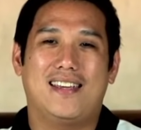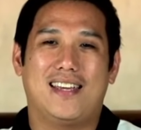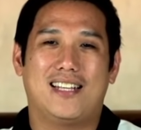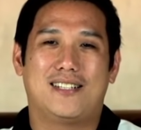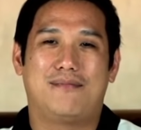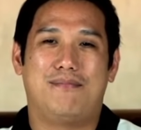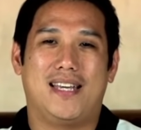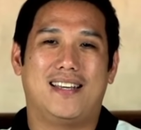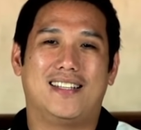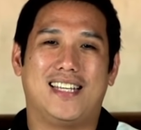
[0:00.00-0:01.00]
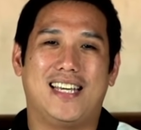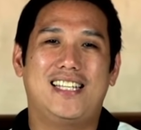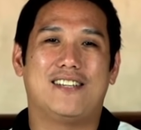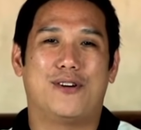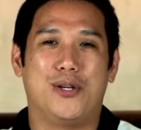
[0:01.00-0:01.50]
it's easy
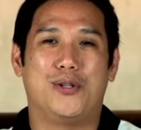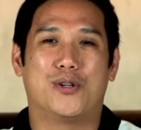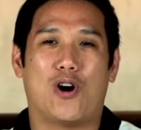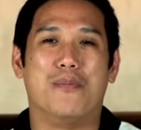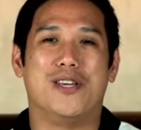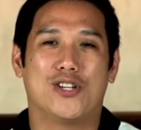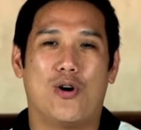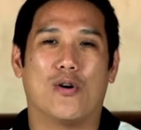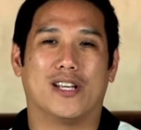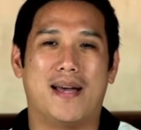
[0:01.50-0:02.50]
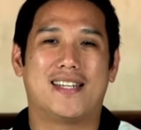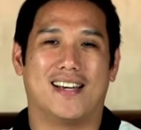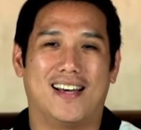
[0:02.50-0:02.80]
for you to call me Chock. It's better.